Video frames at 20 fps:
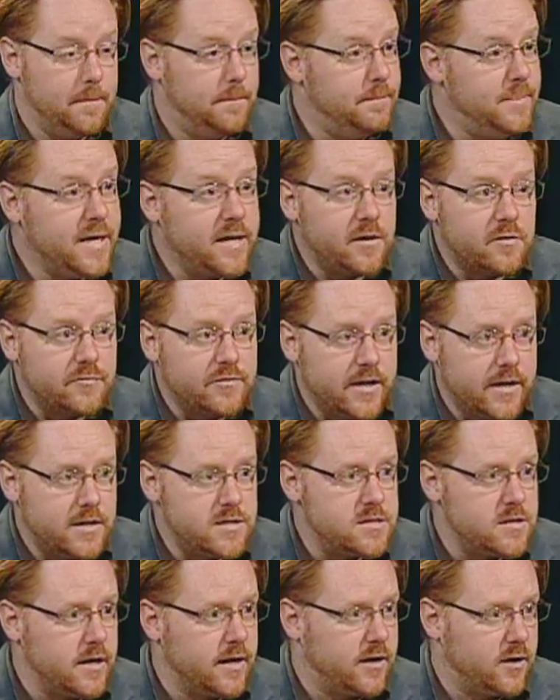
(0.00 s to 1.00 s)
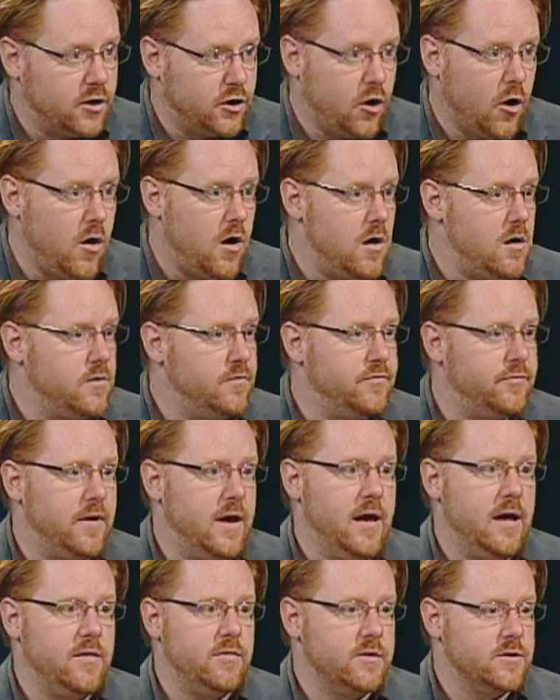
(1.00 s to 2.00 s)
big events like golf
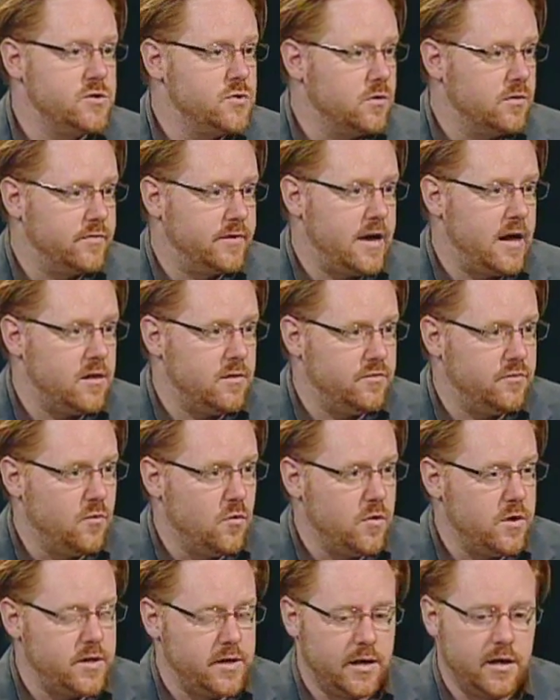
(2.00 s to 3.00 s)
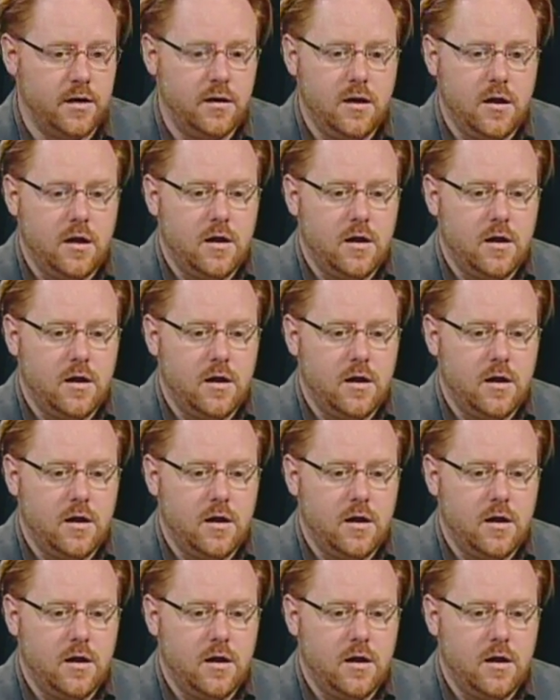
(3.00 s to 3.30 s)
and the Tour of California,